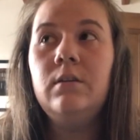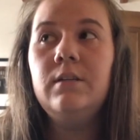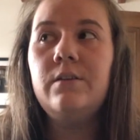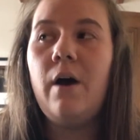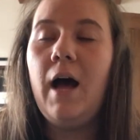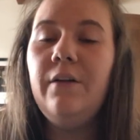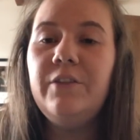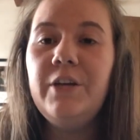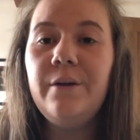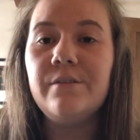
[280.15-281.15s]
So I held
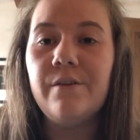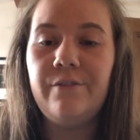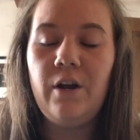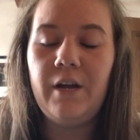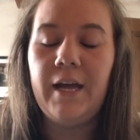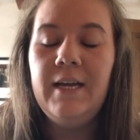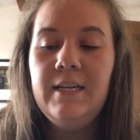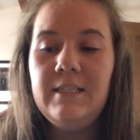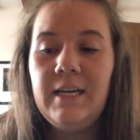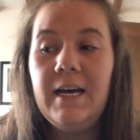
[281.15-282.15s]
the notes on for longer.
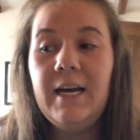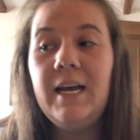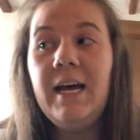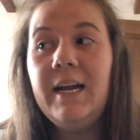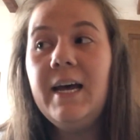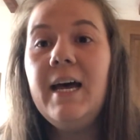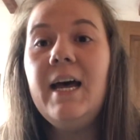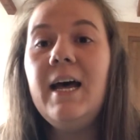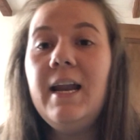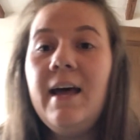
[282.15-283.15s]
Da da
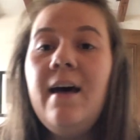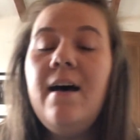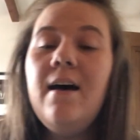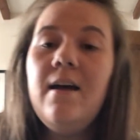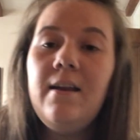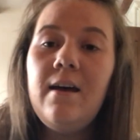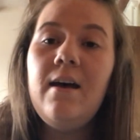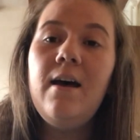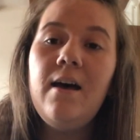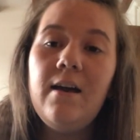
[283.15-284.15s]
da da
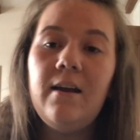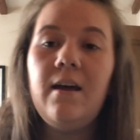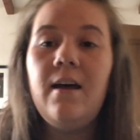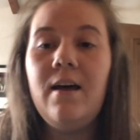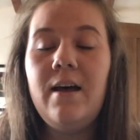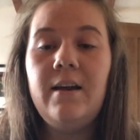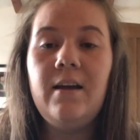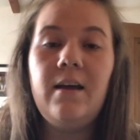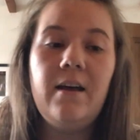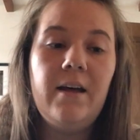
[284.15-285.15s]
da da
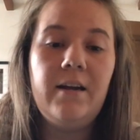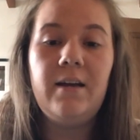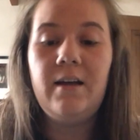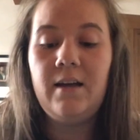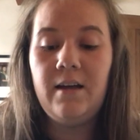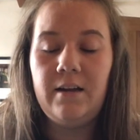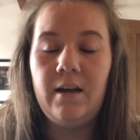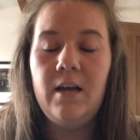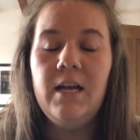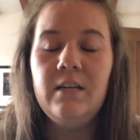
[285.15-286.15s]
da da
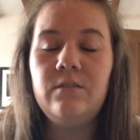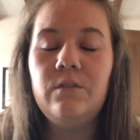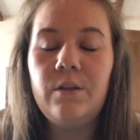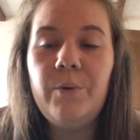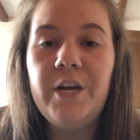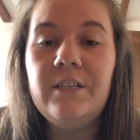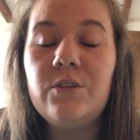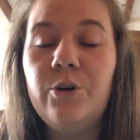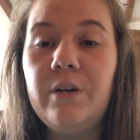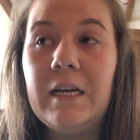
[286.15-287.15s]
da. So the word's
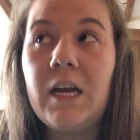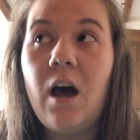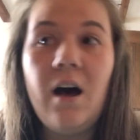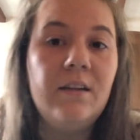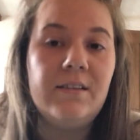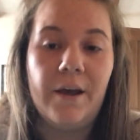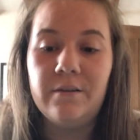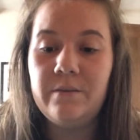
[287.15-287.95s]
called legato.